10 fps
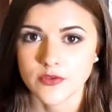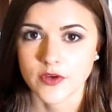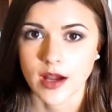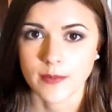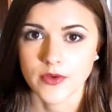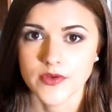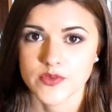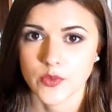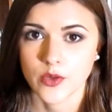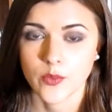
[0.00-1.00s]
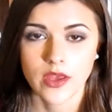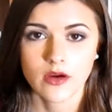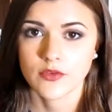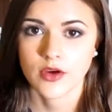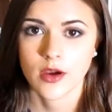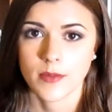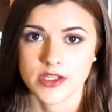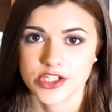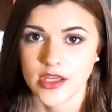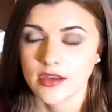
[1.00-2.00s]
for couples were way over our
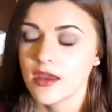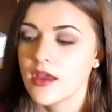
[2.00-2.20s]
budget,